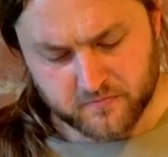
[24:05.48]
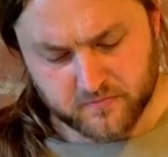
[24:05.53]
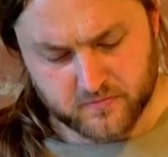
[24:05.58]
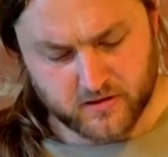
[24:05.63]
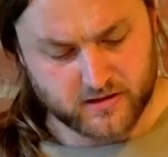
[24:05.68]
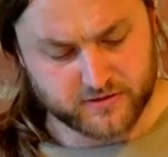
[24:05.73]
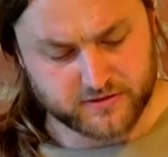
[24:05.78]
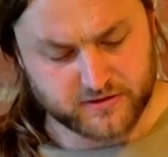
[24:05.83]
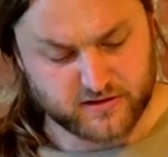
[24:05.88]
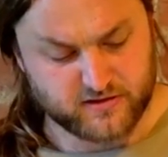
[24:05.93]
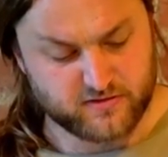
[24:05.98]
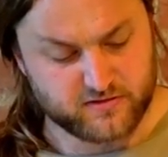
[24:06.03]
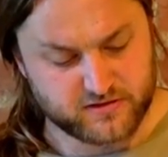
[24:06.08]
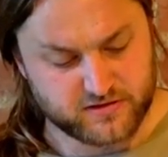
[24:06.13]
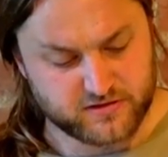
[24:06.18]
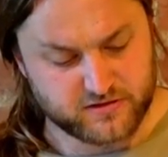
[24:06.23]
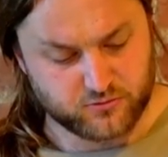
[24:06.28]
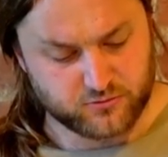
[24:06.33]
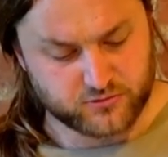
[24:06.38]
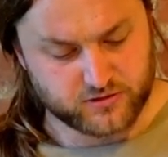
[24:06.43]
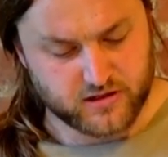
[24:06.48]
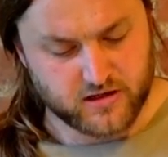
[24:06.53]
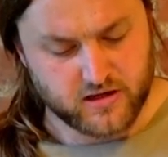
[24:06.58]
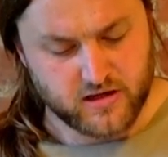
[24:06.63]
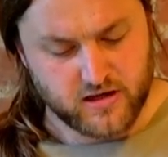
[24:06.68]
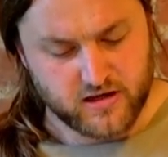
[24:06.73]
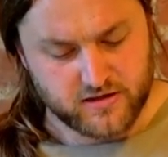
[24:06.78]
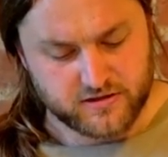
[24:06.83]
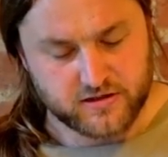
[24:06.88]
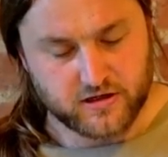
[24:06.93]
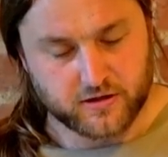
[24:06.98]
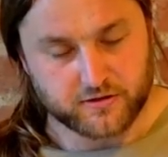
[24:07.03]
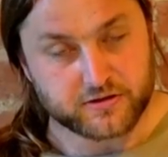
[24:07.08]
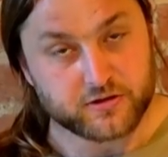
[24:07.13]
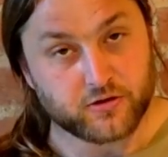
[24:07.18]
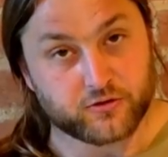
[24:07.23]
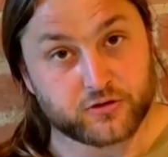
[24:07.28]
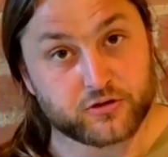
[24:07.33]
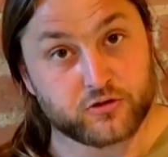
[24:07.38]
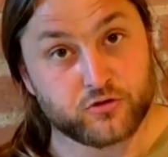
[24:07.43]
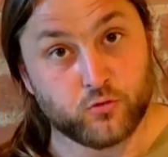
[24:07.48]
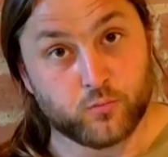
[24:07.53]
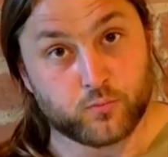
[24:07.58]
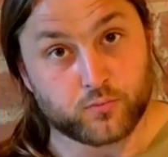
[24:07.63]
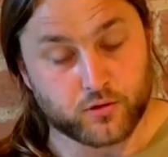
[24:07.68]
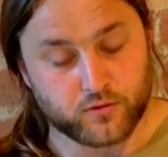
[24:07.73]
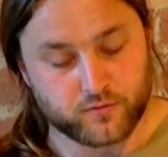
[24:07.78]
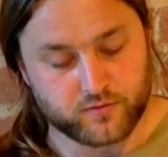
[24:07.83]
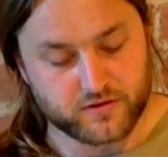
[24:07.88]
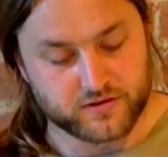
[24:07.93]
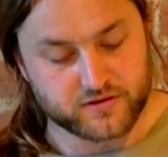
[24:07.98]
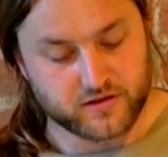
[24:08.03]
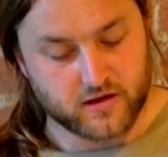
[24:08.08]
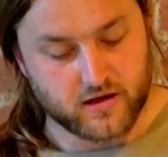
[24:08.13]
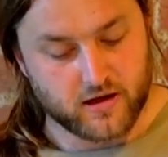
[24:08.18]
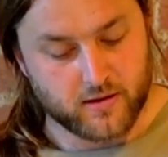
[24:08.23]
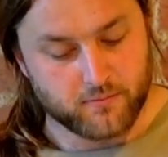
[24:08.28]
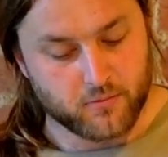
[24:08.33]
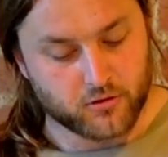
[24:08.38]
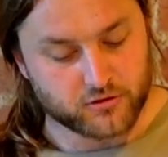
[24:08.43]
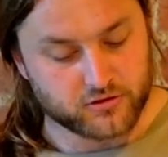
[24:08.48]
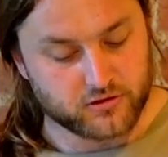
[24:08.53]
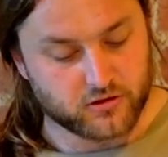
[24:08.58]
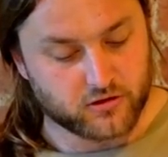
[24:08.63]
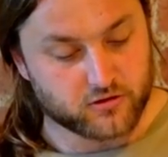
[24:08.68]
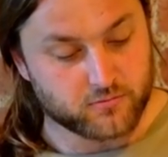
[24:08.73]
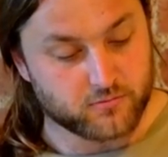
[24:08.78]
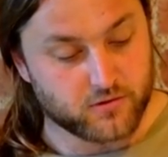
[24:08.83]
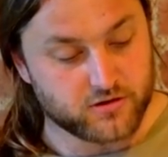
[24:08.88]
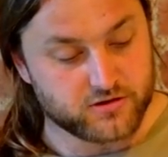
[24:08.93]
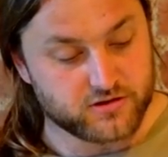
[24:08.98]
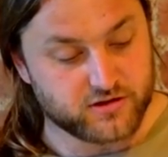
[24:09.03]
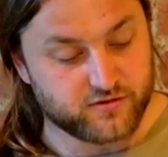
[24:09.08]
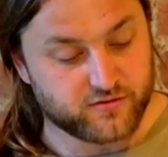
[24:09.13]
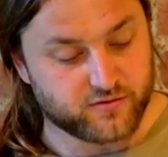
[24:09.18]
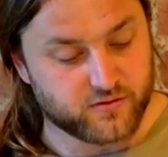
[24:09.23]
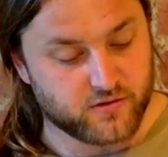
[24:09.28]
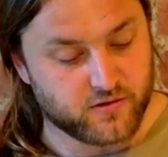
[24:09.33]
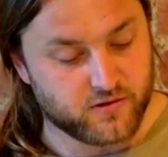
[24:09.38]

Ah, see, it's stall, so, you know, it's not stall proof as a, a modern locomotive.